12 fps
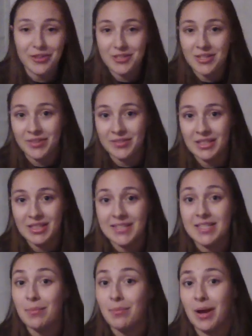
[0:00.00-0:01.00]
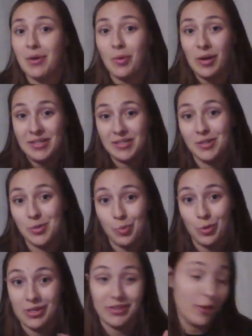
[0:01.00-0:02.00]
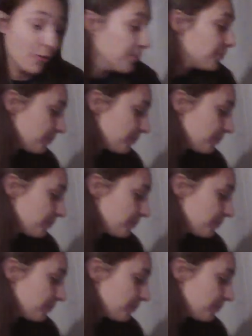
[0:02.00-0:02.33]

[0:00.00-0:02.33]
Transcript: stuff to list, I might wait till spring though,